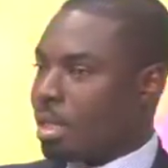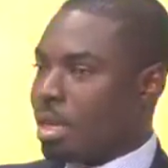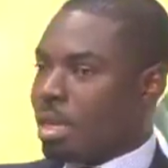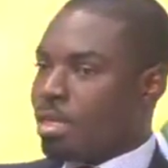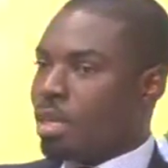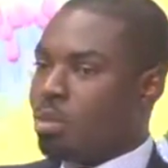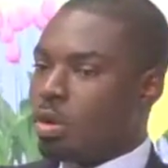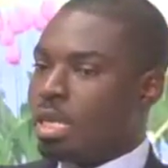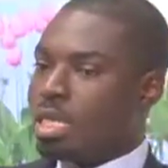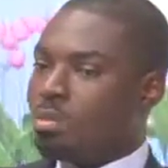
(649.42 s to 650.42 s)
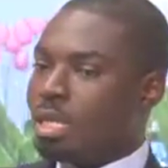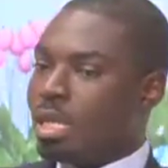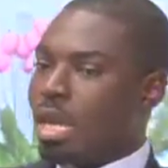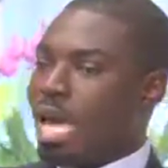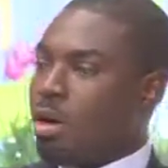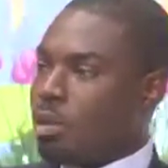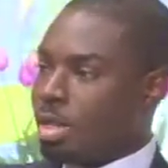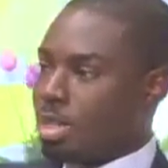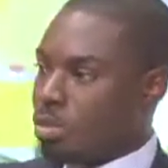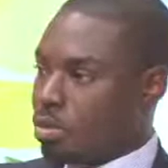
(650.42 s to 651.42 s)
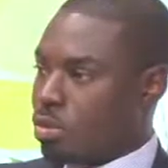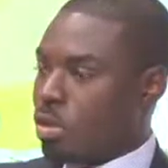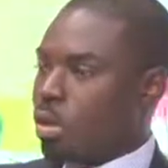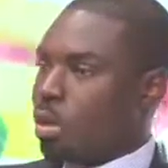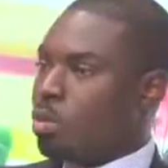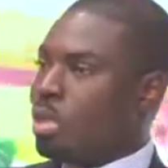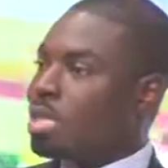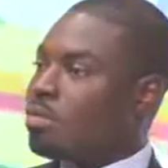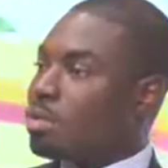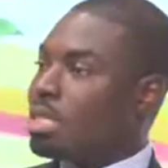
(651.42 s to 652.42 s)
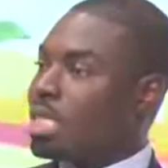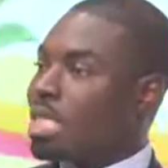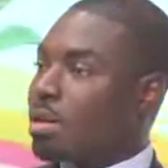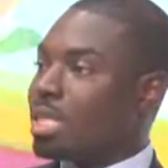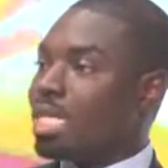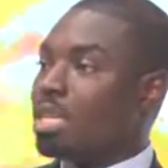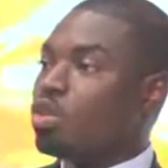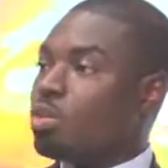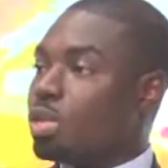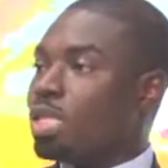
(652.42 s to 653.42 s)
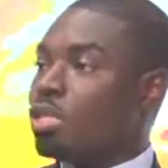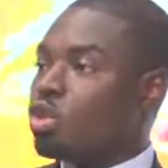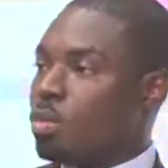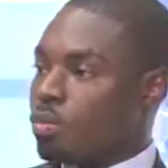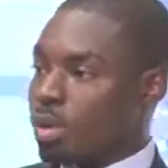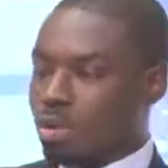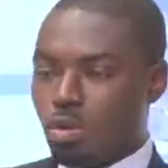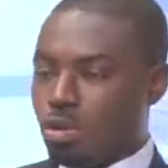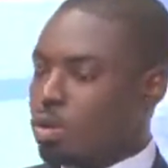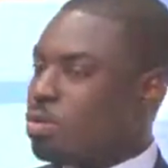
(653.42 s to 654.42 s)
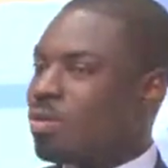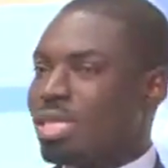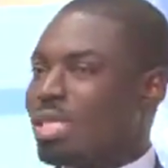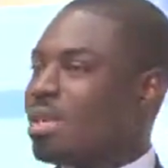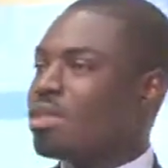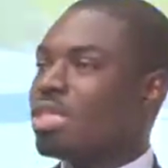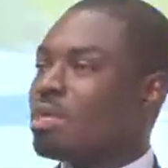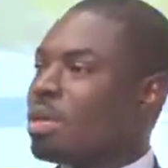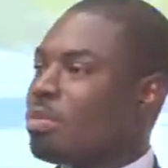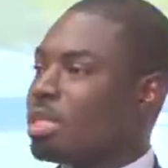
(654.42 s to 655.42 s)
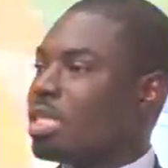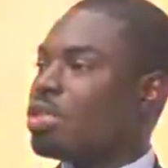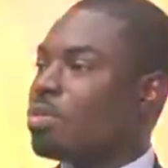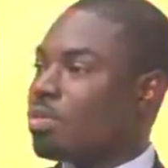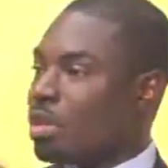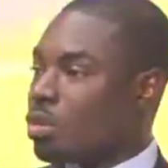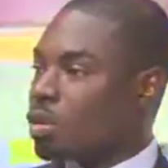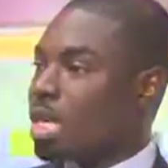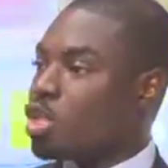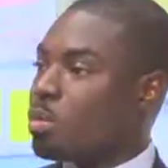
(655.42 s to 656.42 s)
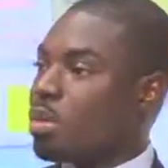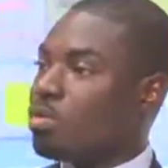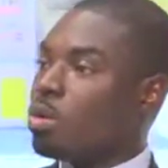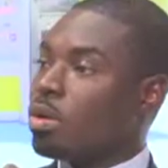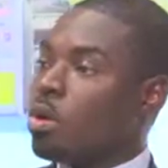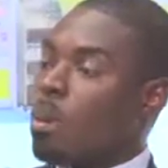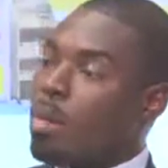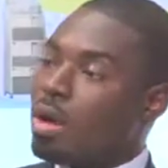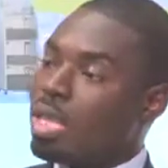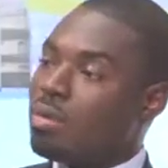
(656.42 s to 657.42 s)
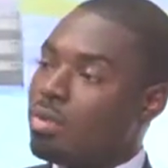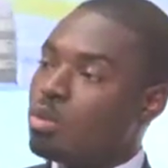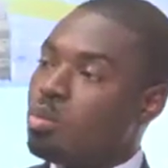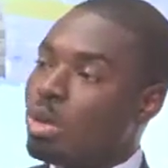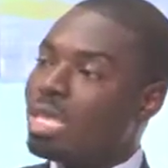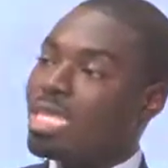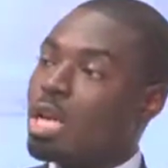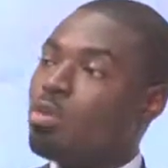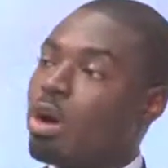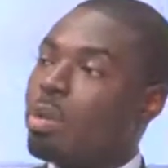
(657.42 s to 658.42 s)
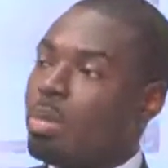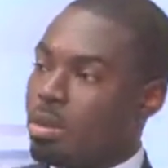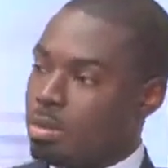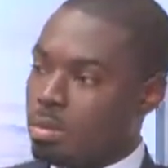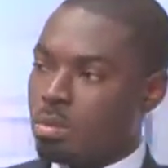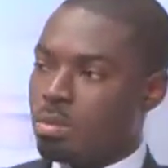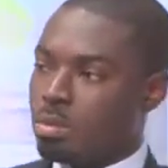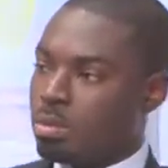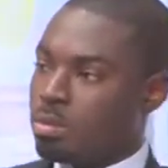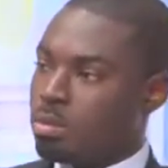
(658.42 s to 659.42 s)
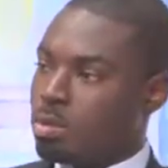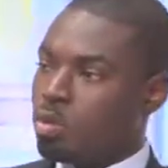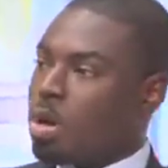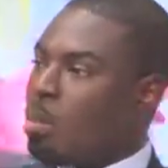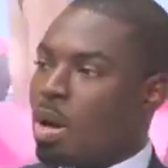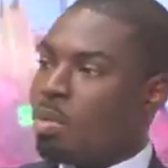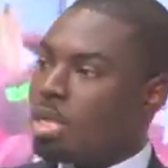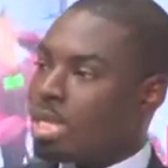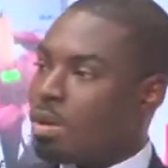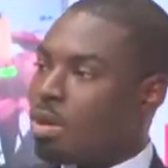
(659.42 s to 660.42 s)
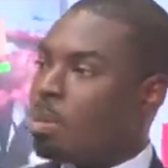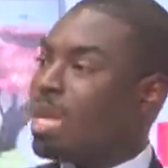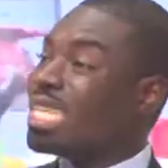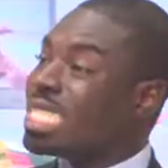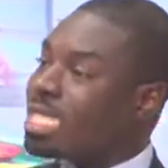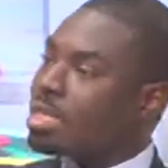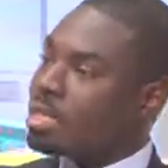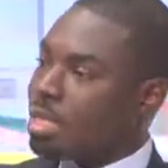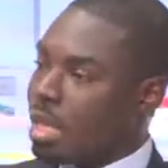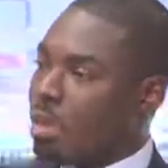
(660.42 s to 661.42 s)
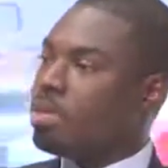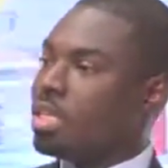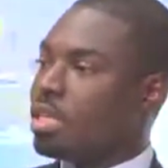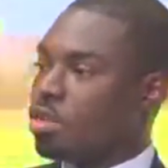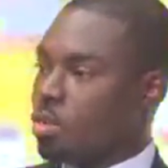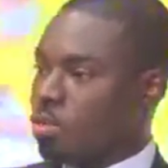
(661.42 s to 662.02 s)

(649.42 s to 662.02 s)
So the police be arrested. Within 48 hours, he has to present you before the court. 48 hours won't mean presenting before the court. That's my fraud. On my friend of police inquiry bill. While my police inquiry bill, I insist that he present you before